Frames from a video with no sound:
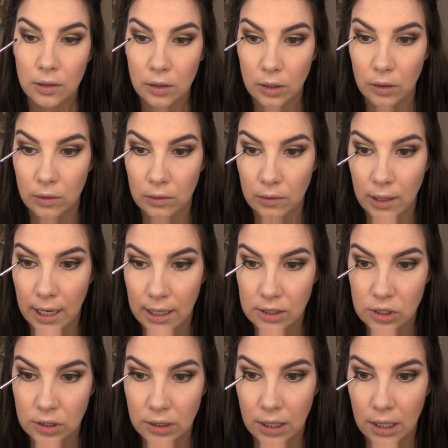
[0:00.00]
lower
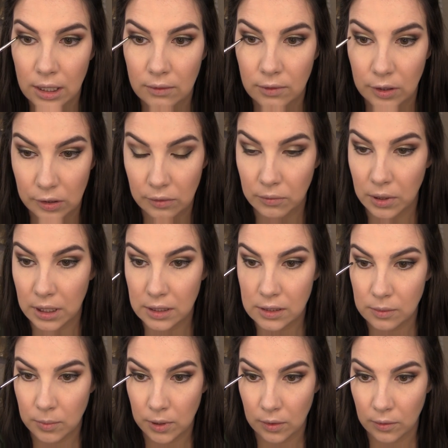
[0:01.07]
lash line, whether you want it
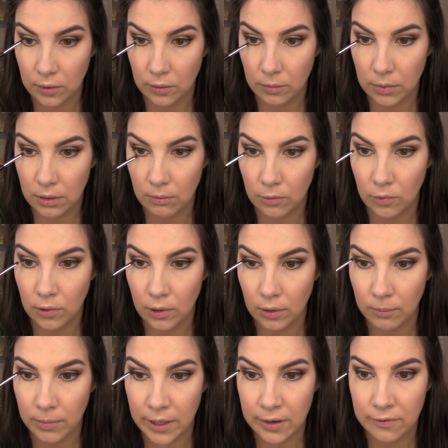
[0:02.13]
to be a little bit
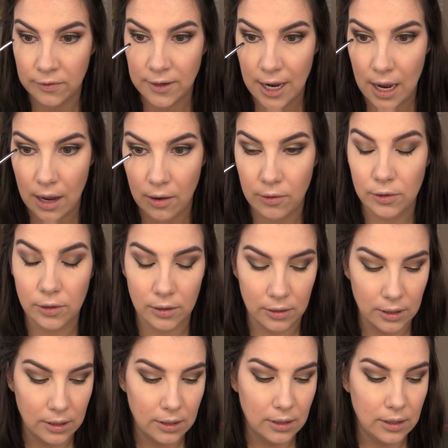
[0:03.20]
more buffed out or
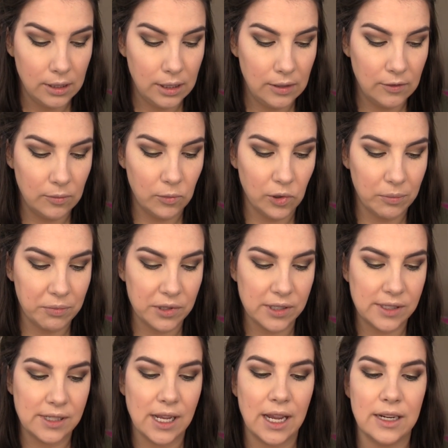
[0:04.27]
even more
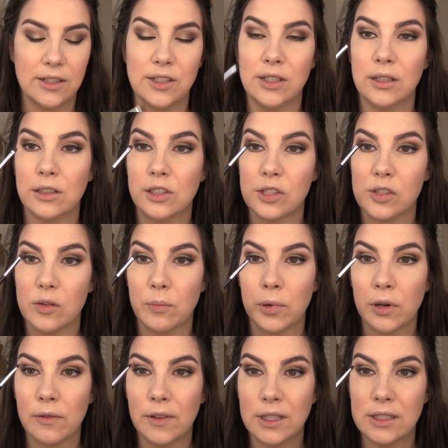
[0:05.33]
precise. You know, it's just the
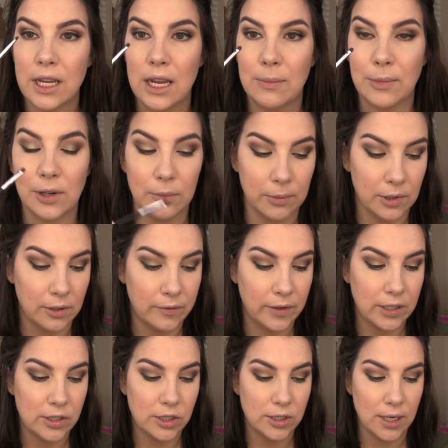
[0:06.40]
perfect taper,
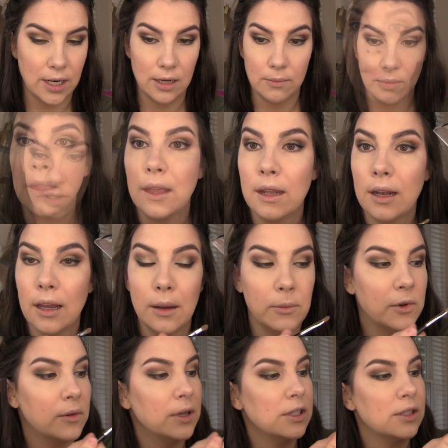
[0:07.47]
perfect shape. Then
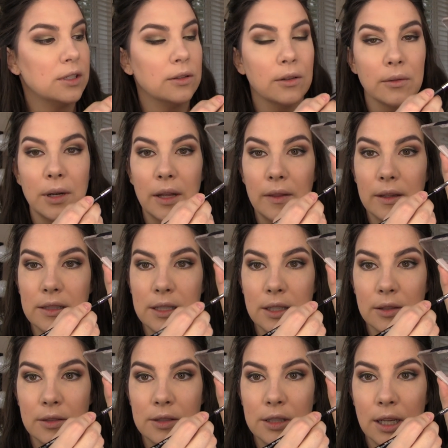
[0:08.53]
I'm going to go around the
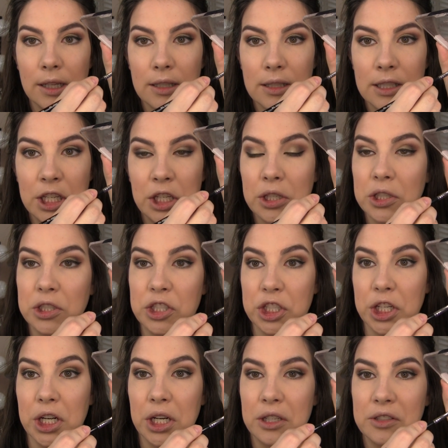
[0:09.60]
tear, ju tear
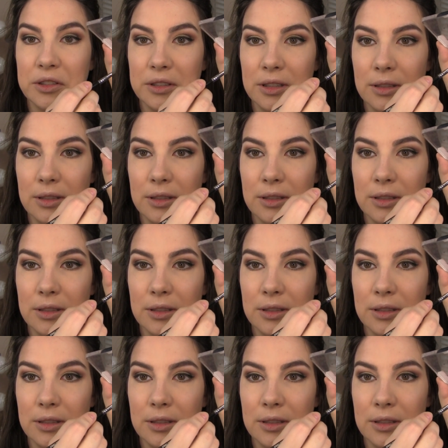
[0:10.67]
duct,